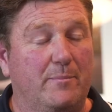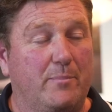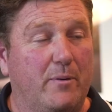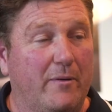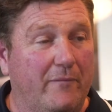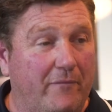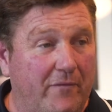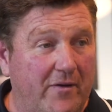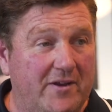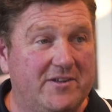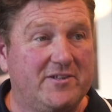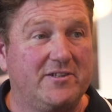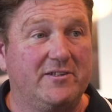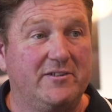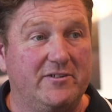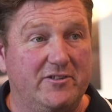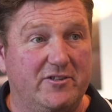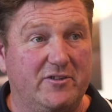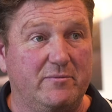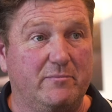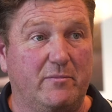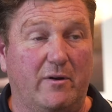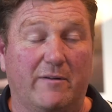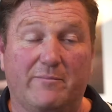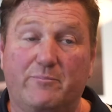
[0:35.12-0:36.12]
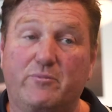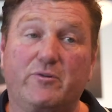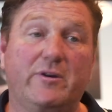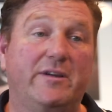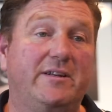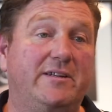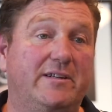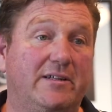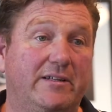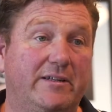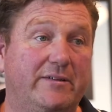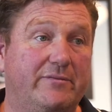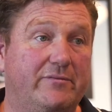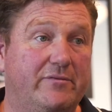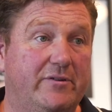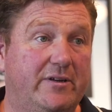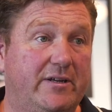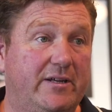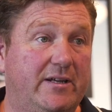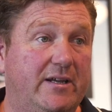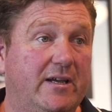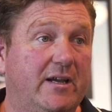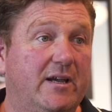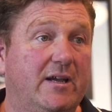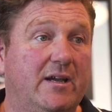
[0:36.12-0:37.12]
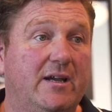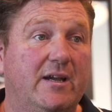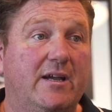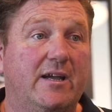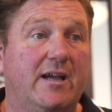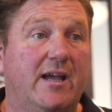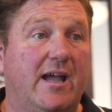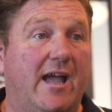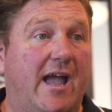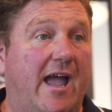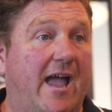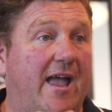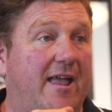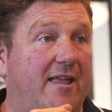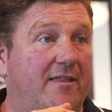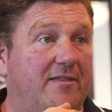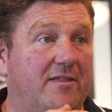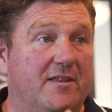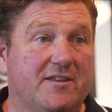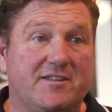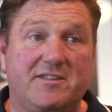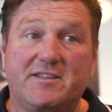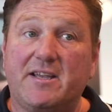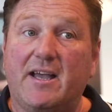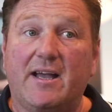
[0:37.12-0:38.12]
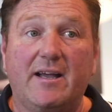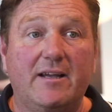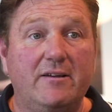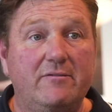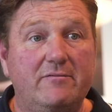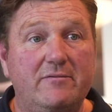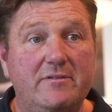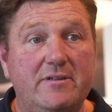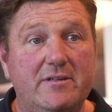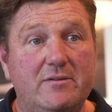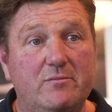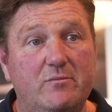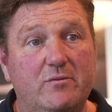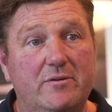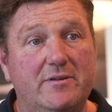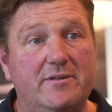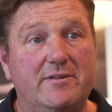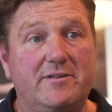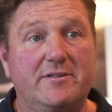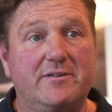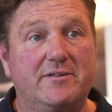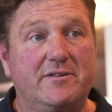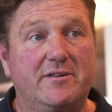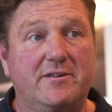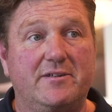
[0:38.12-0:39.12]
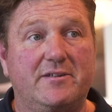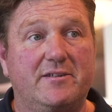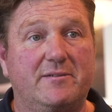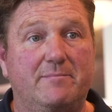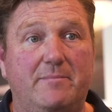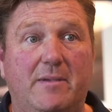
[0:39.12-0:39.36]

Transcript: professionalism of pre-delivery and the sales was just